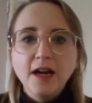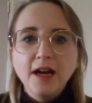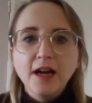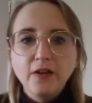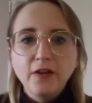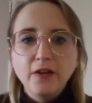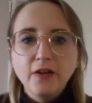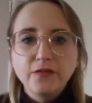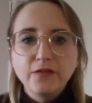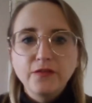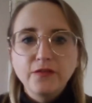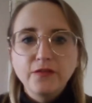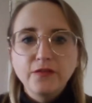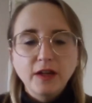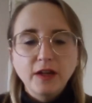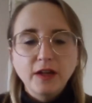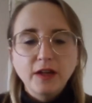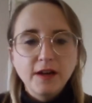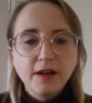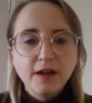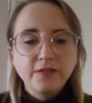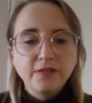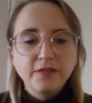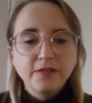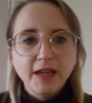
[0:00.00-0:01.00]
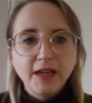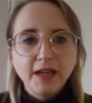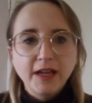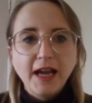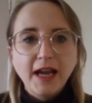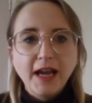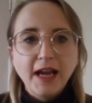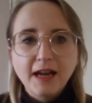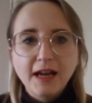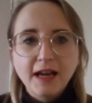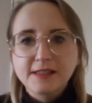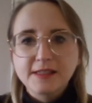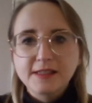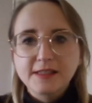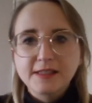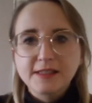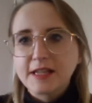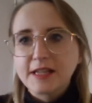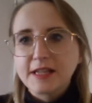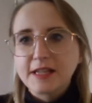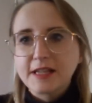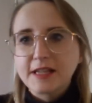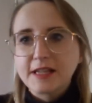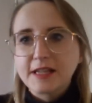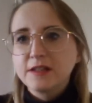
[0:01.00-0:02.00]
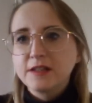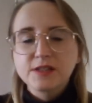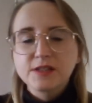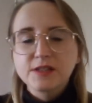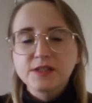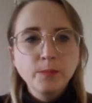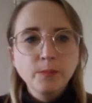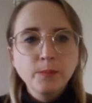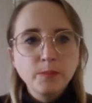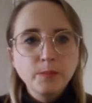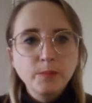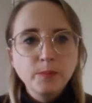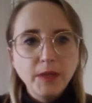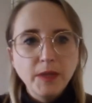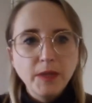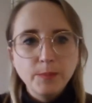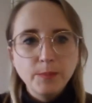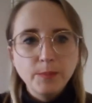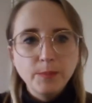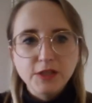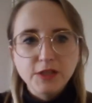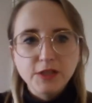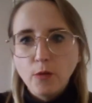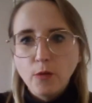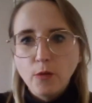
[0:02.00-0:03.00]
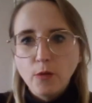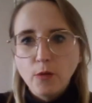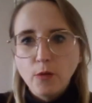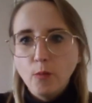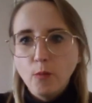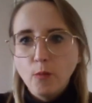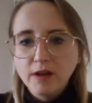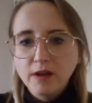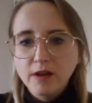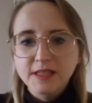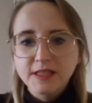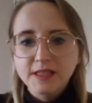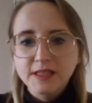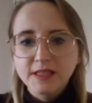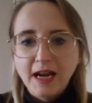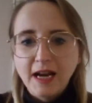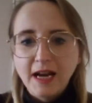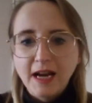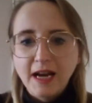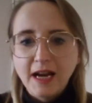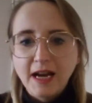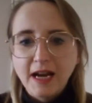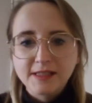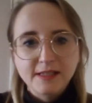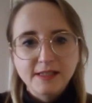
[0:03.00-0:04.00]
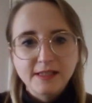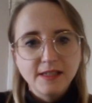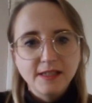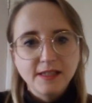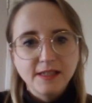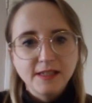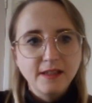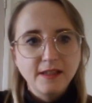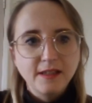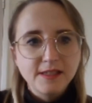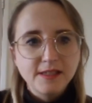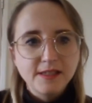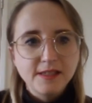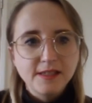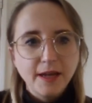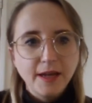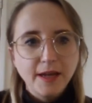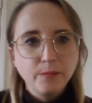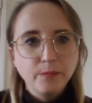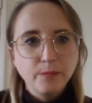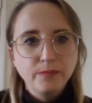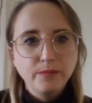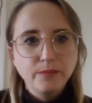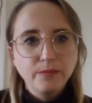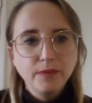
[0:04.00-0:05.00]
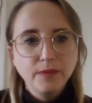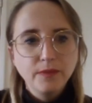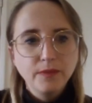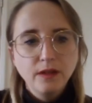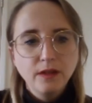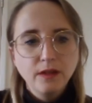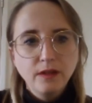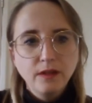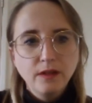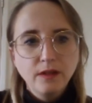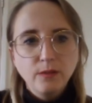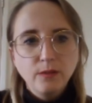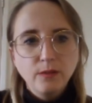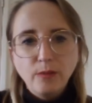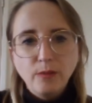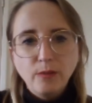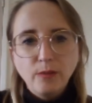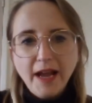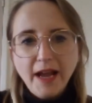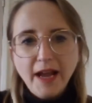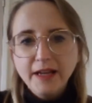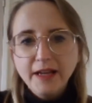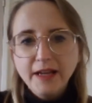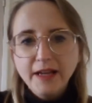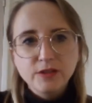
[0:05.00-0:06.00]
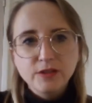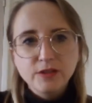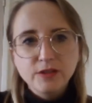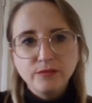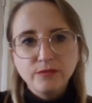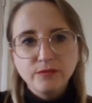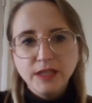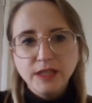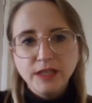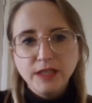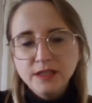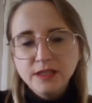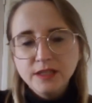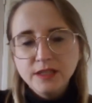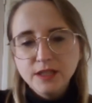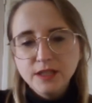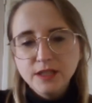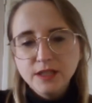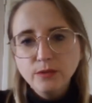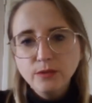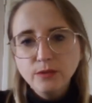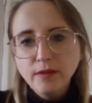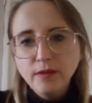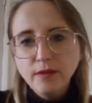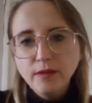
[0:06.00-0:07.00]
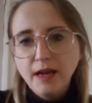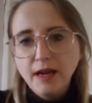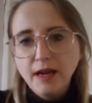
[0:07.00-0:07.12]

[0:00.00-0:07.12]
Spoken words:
of kind of like access, because some people don't want access in the same way or don't need to.